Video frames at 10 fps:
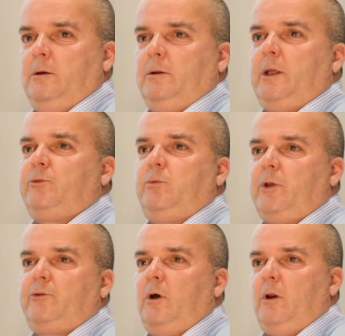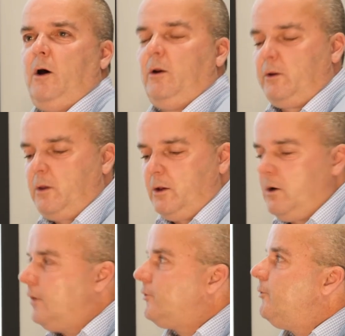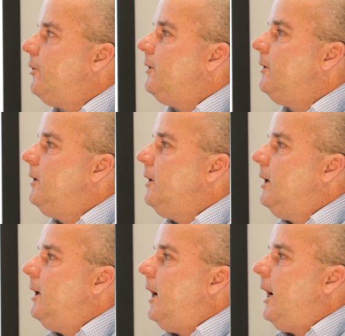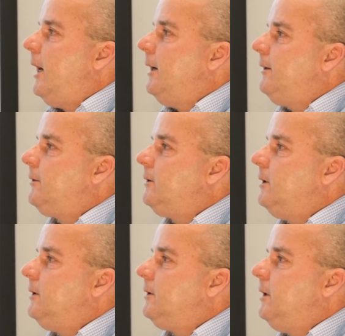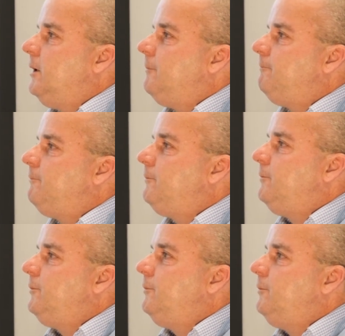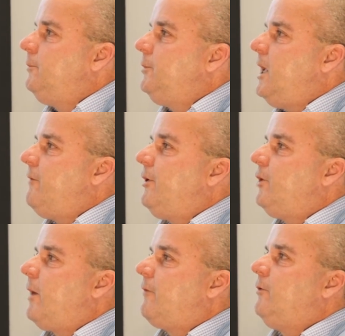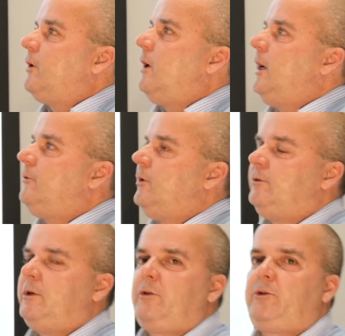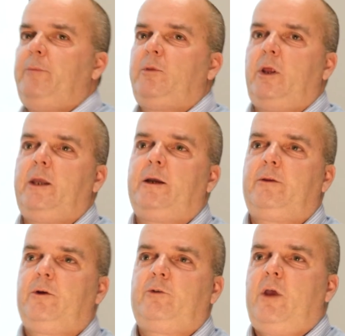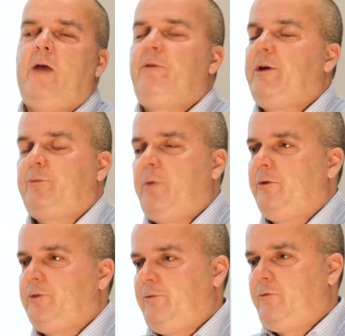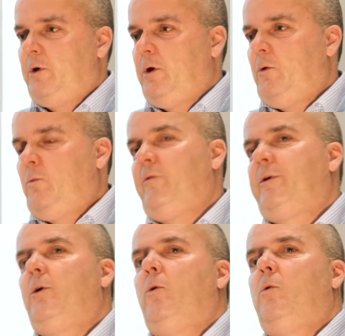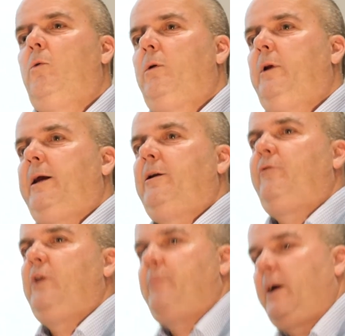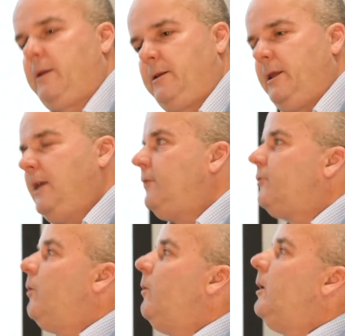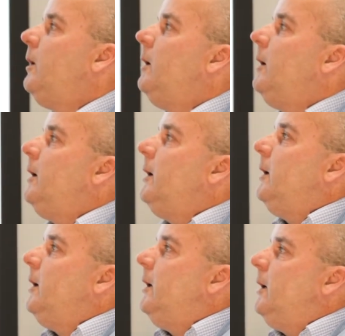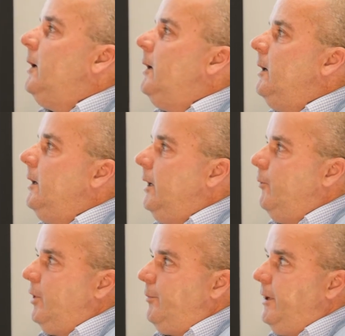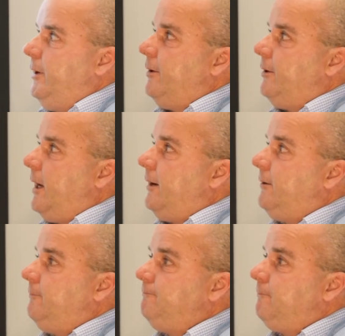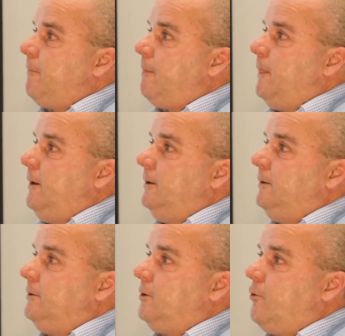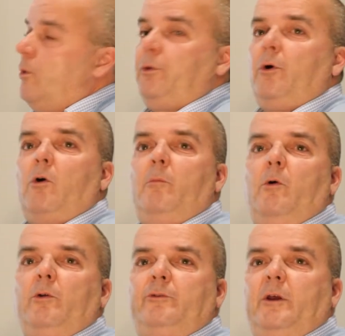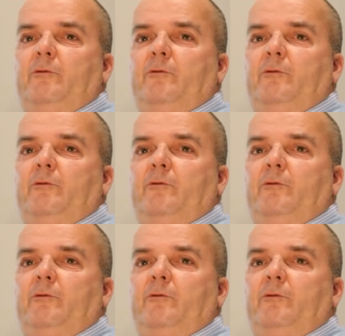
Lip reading: That's all it costs to run. And the evidence back from the clients is that they seem to like it. Everything is positive. We've had no negative feedback to date. So it would appear that growth hormones and